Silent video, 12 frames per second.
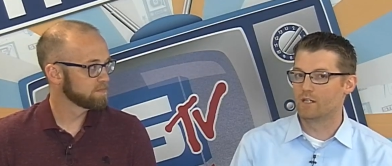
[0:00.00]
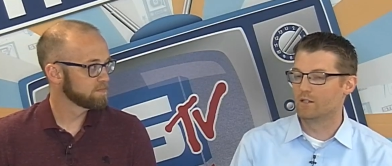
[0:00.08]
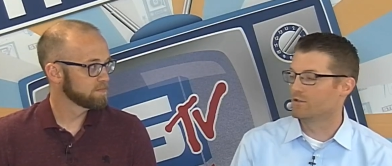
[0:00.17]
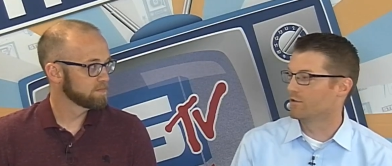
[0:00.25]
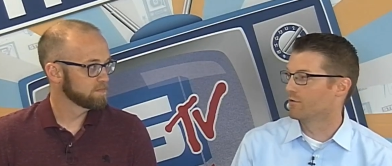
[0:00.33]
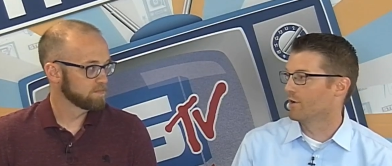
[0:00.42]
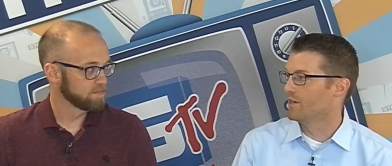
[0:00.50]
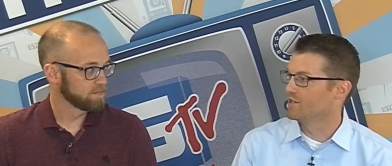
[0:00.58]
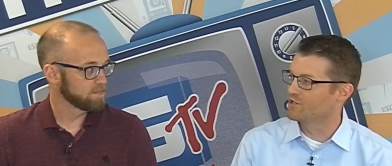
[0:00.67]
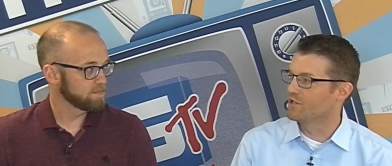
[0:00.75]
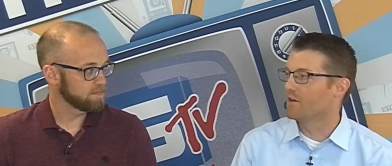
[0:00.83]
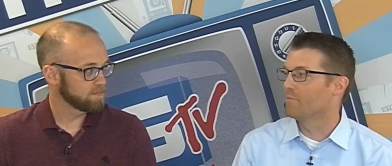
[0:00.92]
Speaker 1: into the range,
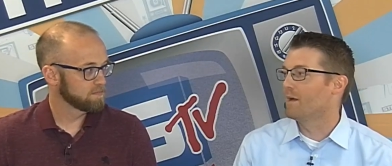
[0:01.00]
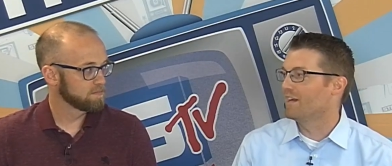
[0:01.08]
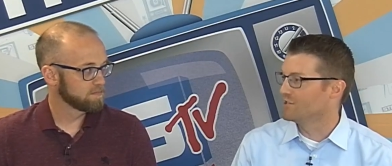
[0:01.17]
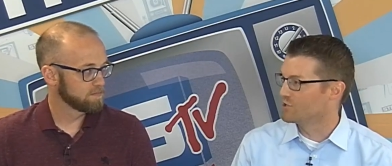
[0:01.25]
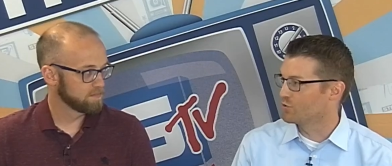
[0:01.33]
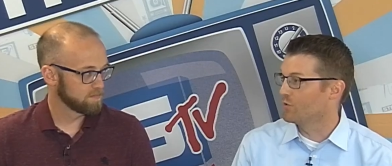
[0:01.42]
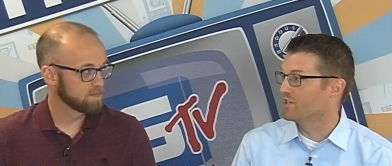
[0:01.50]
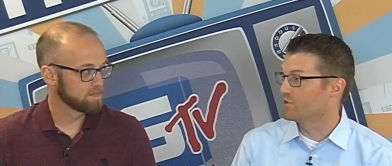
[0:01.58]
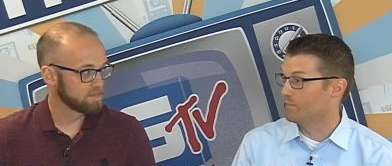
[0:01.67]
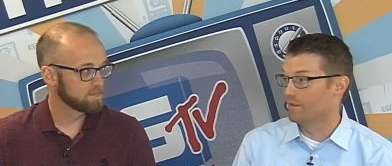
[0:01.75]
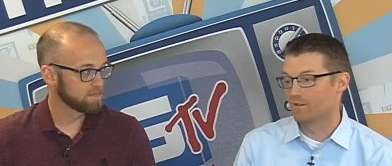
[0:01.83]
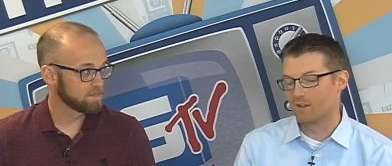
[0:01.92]
it's not a bait and
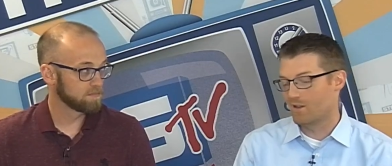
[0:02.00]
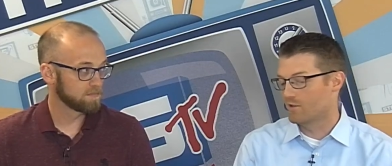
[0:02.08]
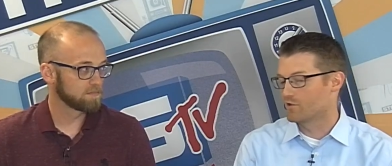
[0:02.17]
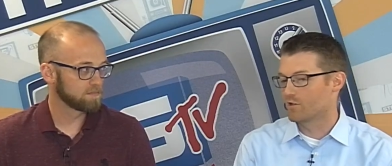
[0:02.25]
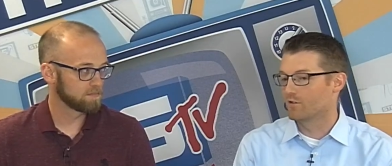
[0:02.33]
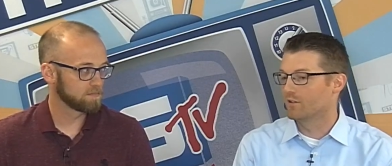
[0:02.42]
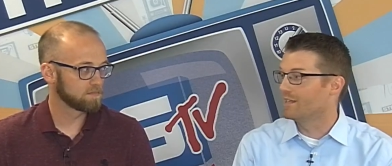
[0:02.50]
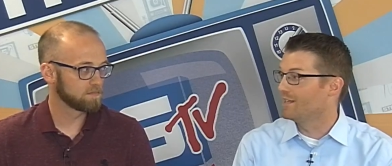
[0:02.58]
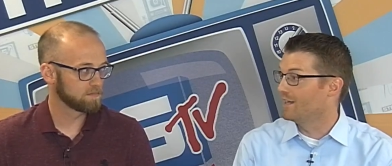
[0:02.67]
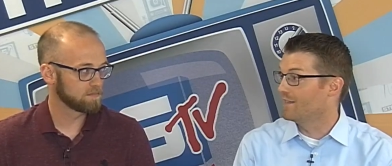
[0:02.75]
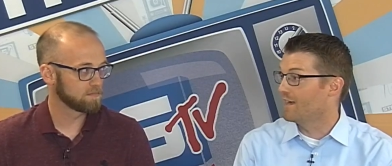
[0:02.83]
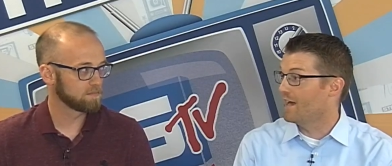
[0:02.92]
switch, but they can certainly
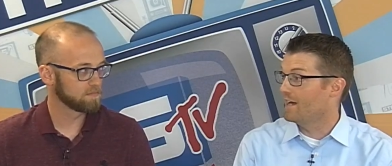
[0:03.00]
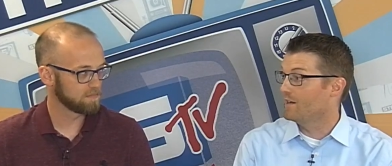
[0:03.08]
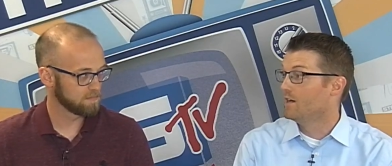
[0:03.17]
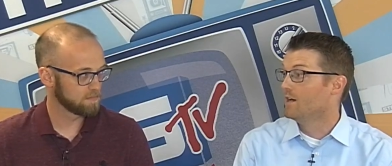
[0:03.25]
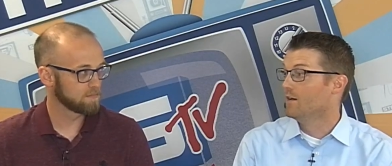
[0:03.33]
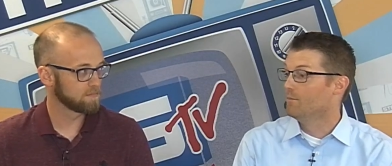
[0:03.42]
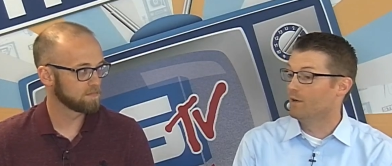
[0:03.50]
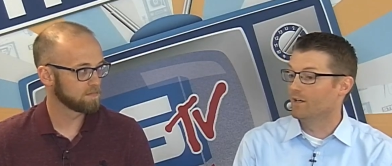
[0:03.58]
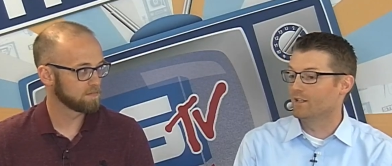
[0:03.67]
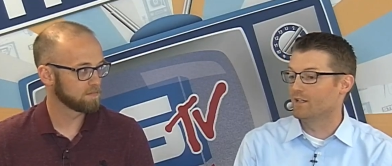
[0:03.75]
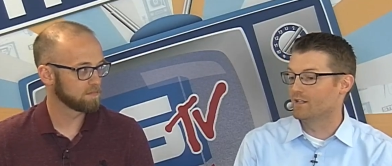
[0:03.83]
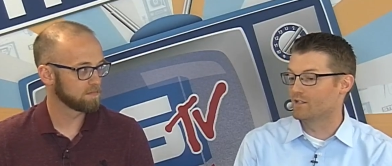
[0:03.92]
get that,
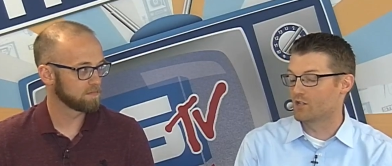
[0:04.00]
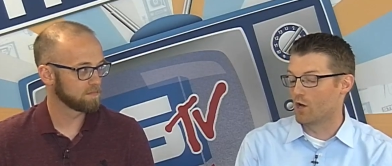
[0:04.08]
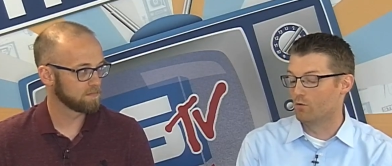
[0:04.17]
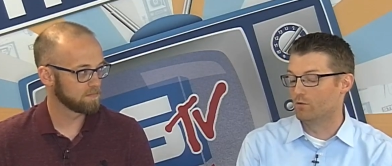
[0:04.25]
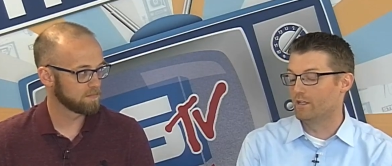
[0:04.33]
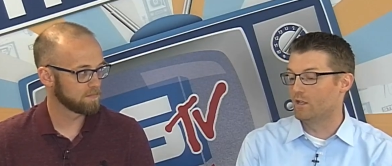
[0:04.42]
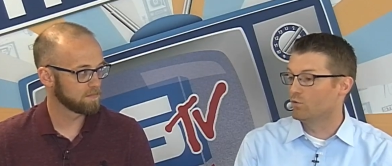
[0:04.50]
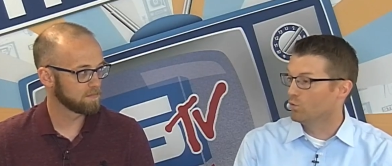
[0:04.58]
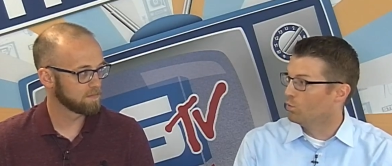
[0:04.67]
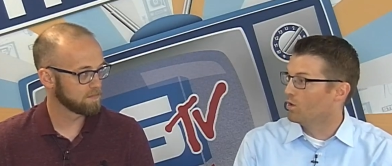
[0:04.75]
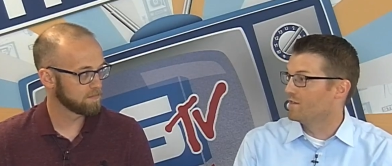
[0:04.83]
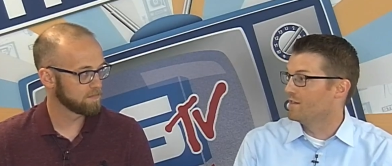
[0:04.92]
but it's only
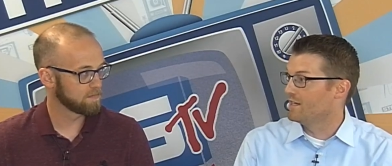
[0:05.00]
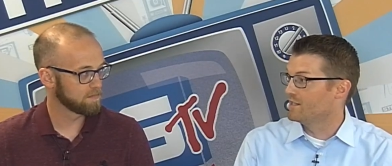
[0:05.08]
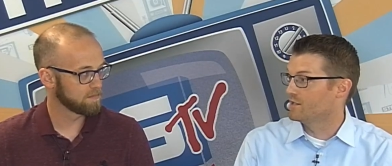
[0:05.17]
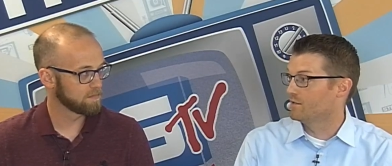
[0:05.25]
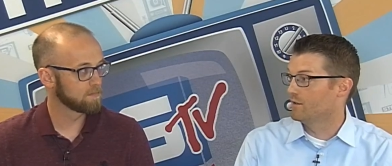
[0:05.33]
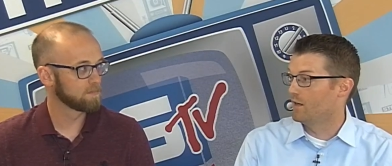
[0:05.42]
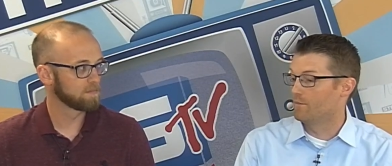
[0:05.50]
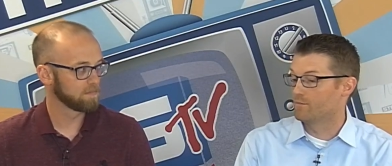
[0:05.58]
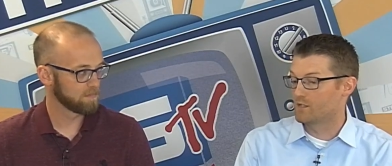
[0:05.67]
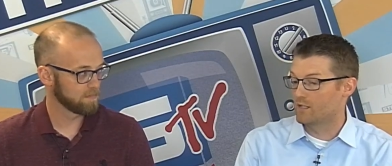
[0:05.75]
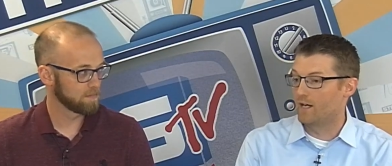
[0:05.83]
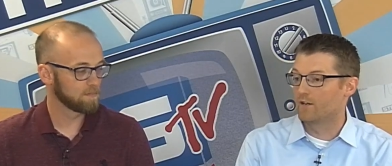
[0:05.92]
with these
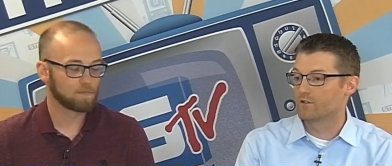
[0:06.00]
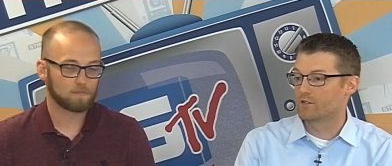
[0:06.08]
style